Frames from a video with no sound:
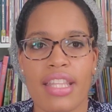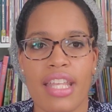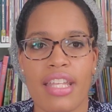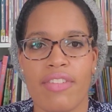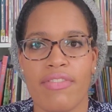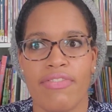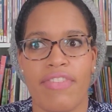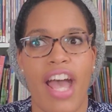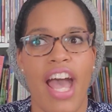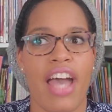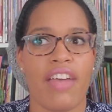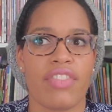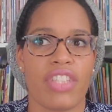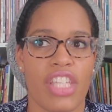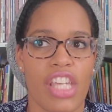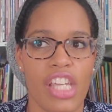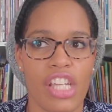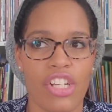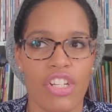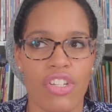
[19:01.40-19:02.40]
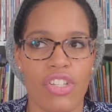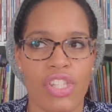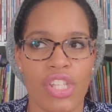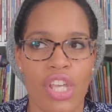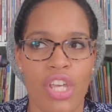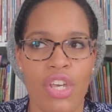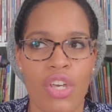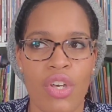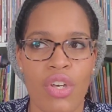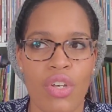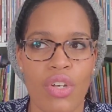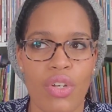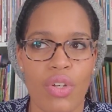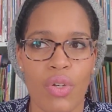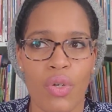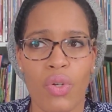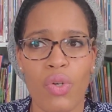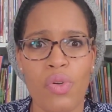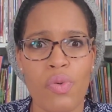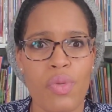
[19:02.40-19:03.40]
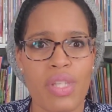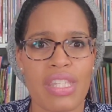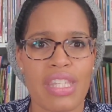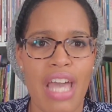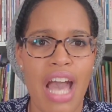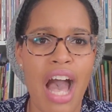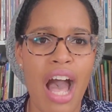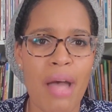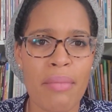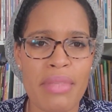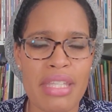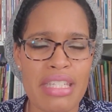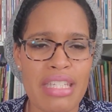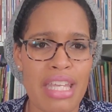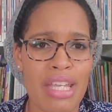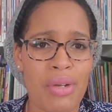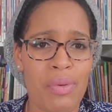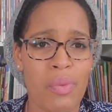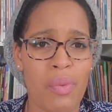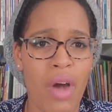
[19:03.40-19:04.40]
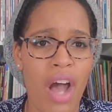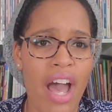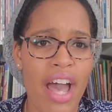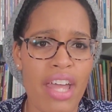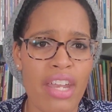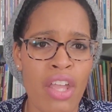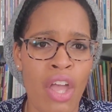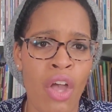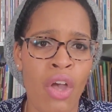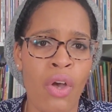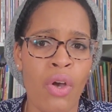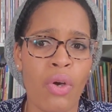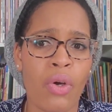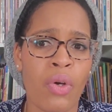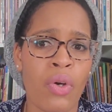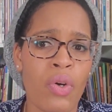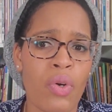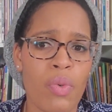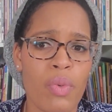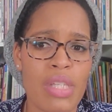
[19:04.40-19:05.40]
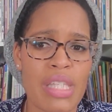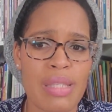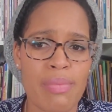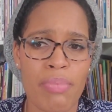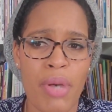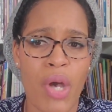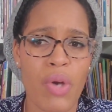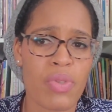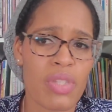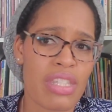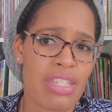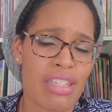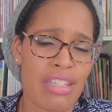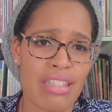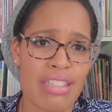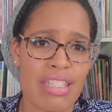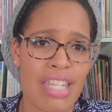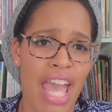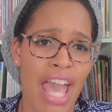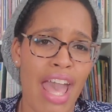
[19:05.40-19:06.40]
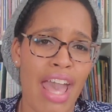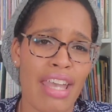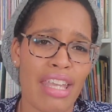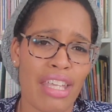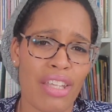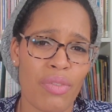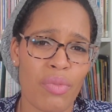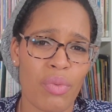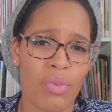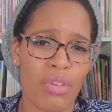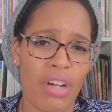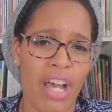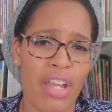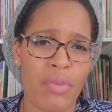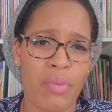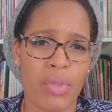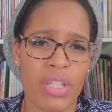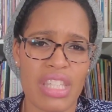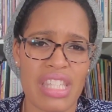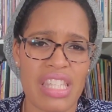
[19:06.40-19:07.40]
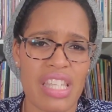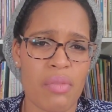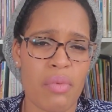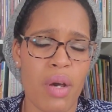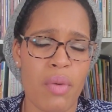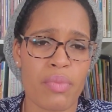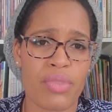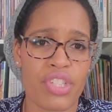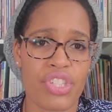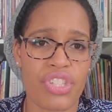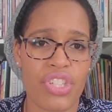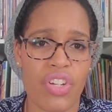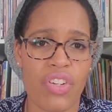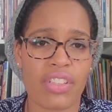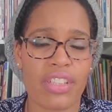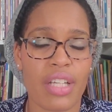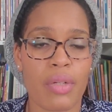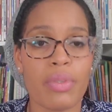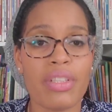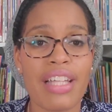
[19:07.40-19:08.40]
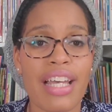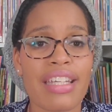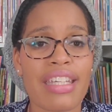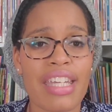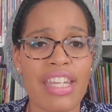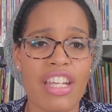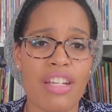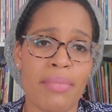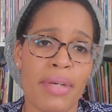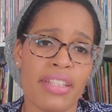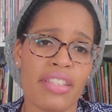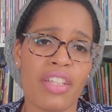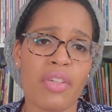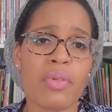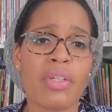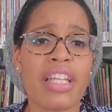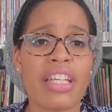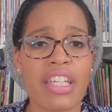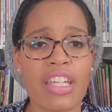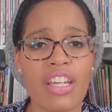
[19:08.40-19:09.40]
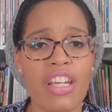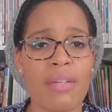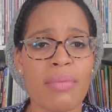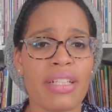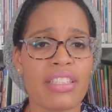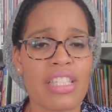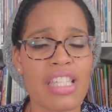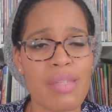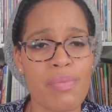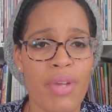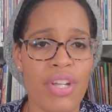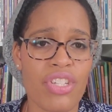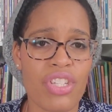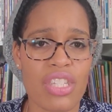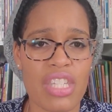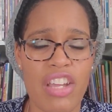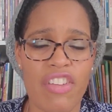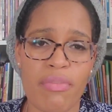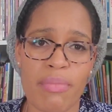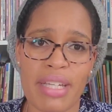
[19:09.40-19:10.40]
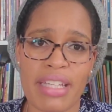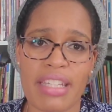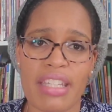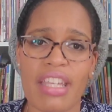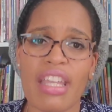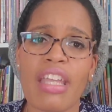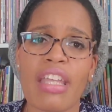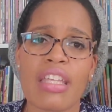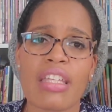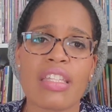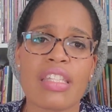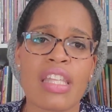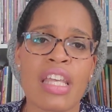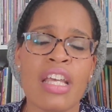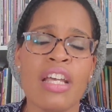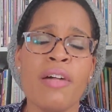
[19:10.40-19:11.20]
in five years, who was commenting what, who was posting and tagging what, what someone was sharing? Like, will I care about that? Will I care about this precious time with my kids?